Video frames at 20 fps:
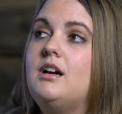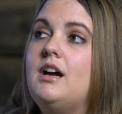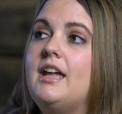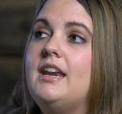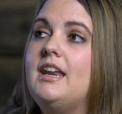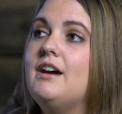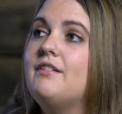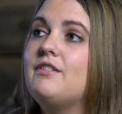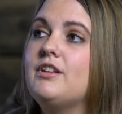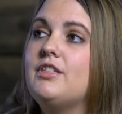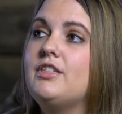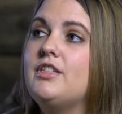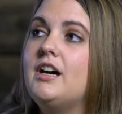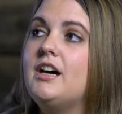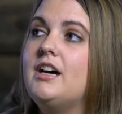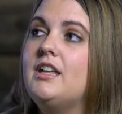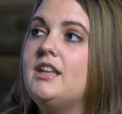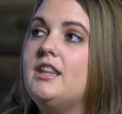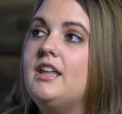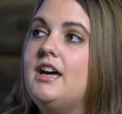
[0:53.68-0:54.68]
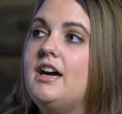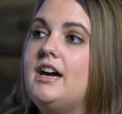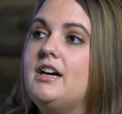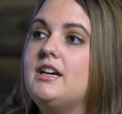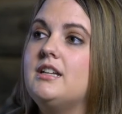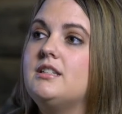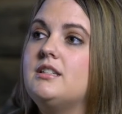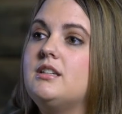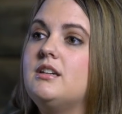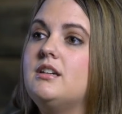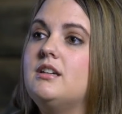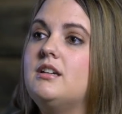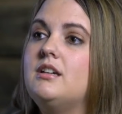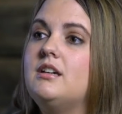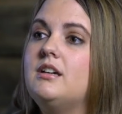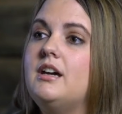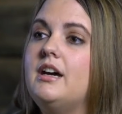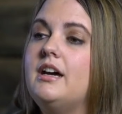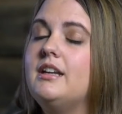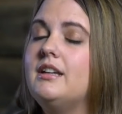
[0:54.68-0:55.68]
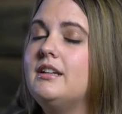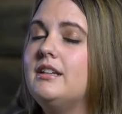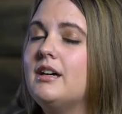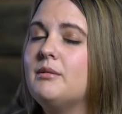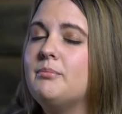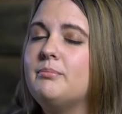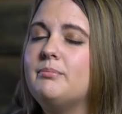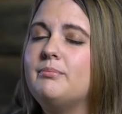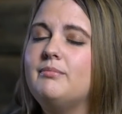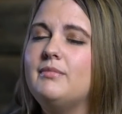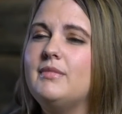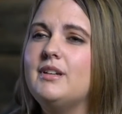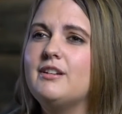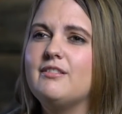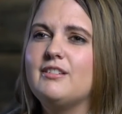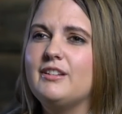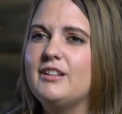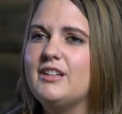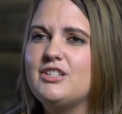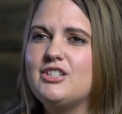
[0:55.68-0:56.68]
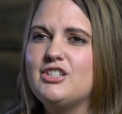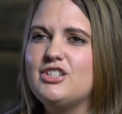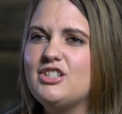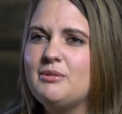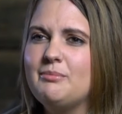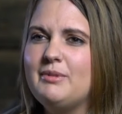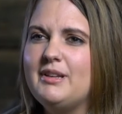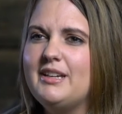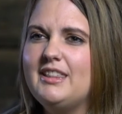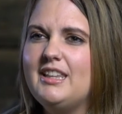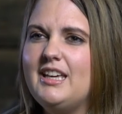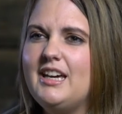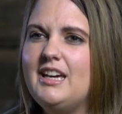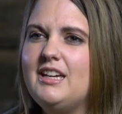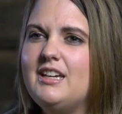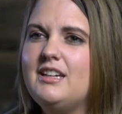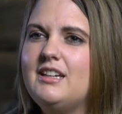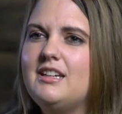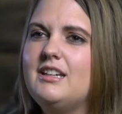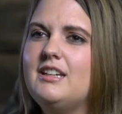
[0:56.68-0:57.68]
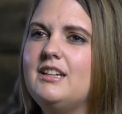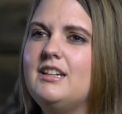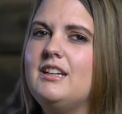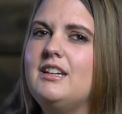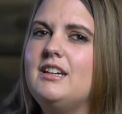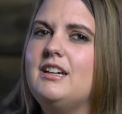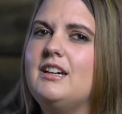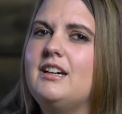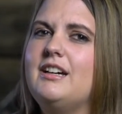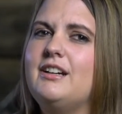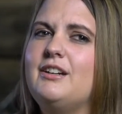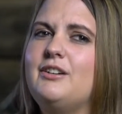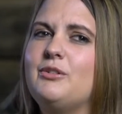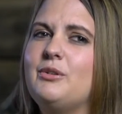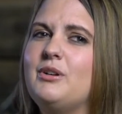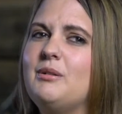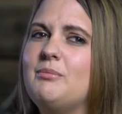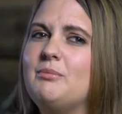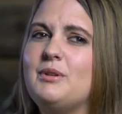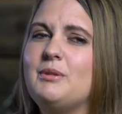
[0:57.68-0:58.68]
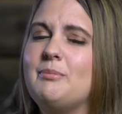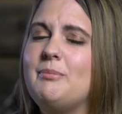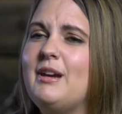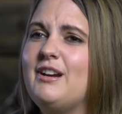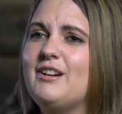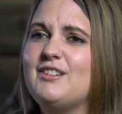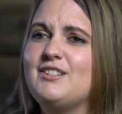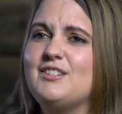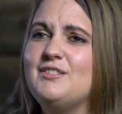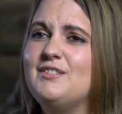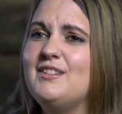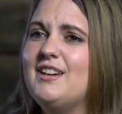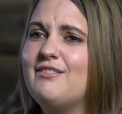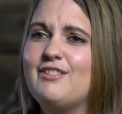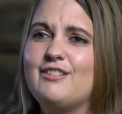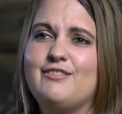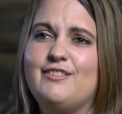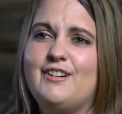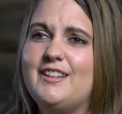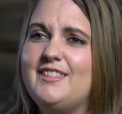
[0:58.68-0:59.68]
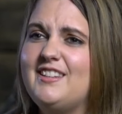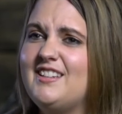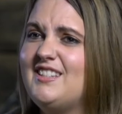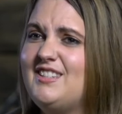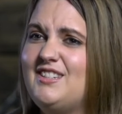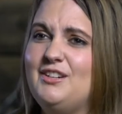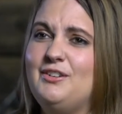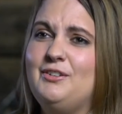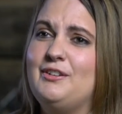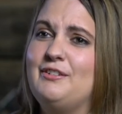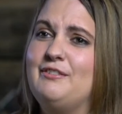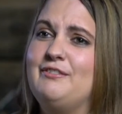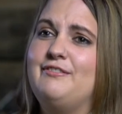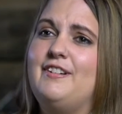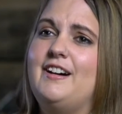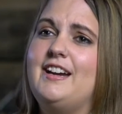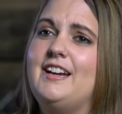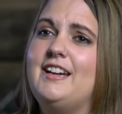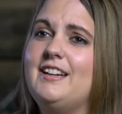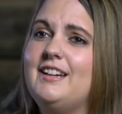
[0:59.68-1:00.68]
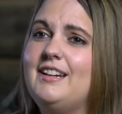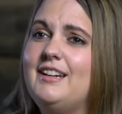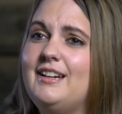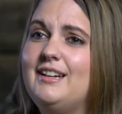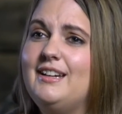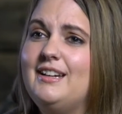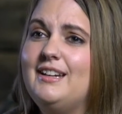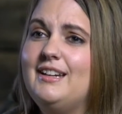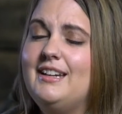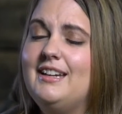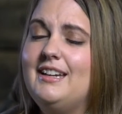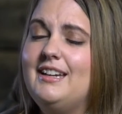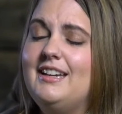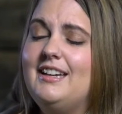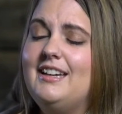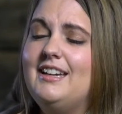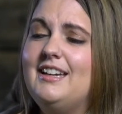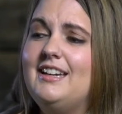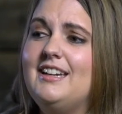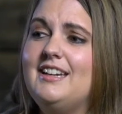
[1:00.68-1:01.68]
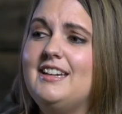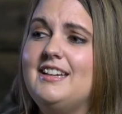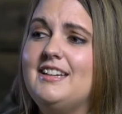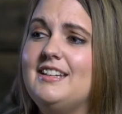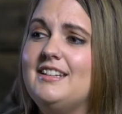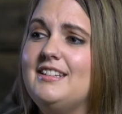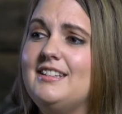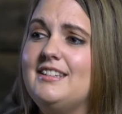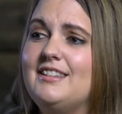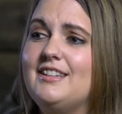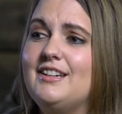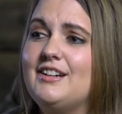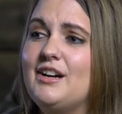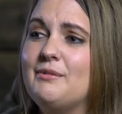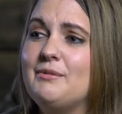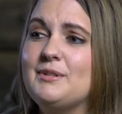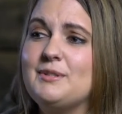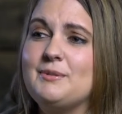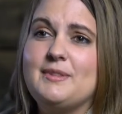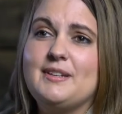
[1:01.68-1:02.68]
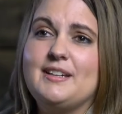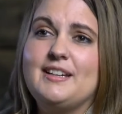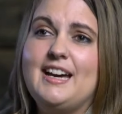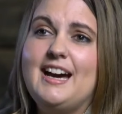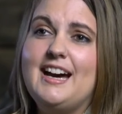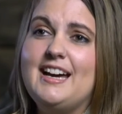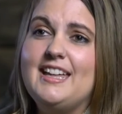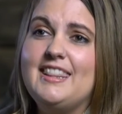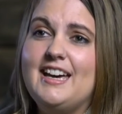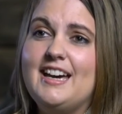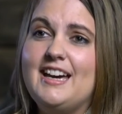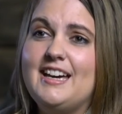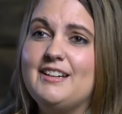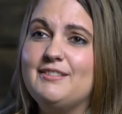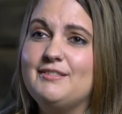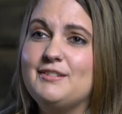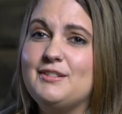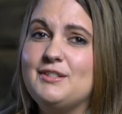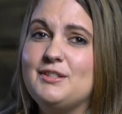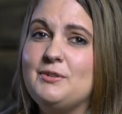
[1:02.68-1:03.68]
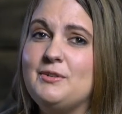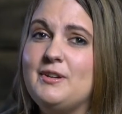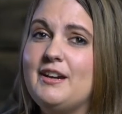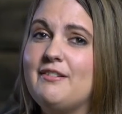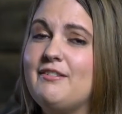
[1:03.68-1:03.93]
I never thought that I'd end up in a relationship like that. I grew up with parents who never fought. They still don't fight. And there I was with a guy that was doing